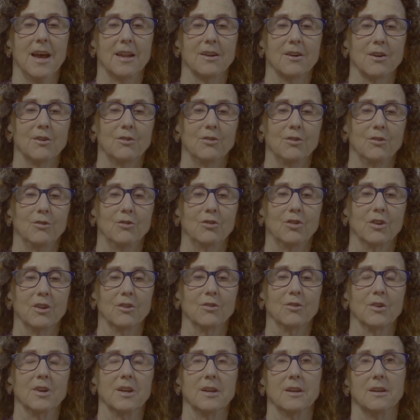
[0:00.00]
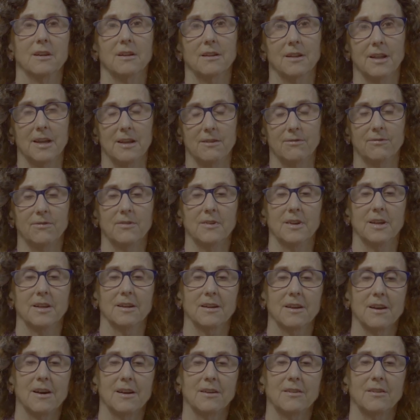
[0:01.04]
and our two children, Leif
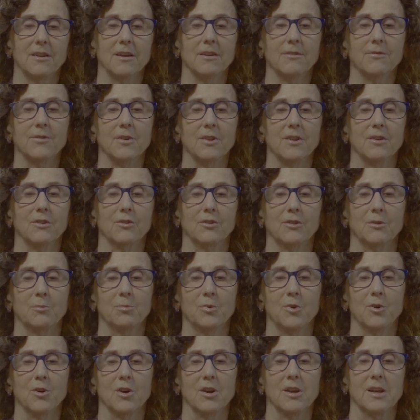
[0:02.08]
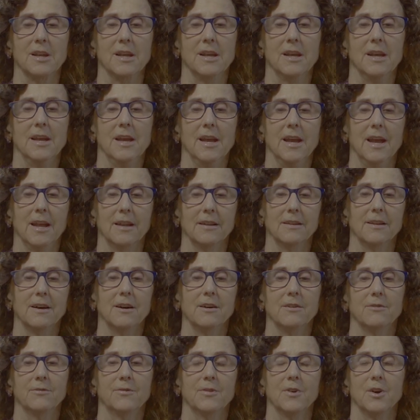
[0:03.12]
and Katya, for their support and
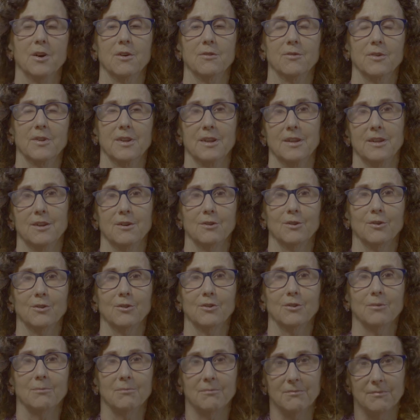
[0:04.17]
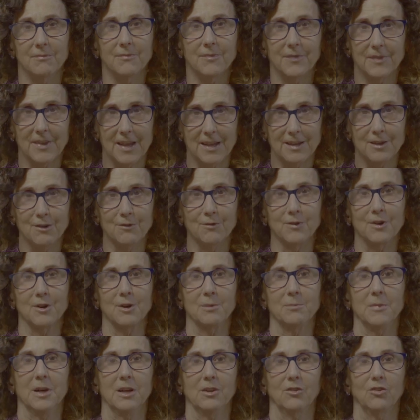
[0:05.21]
love over the years. Thank you
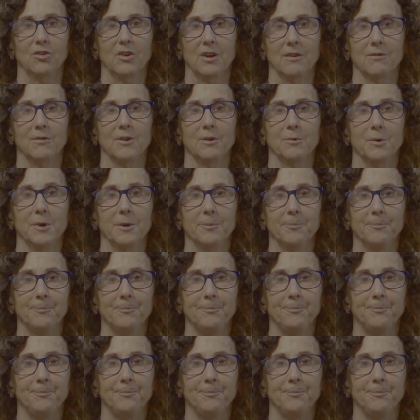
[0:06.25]
very much, everyone.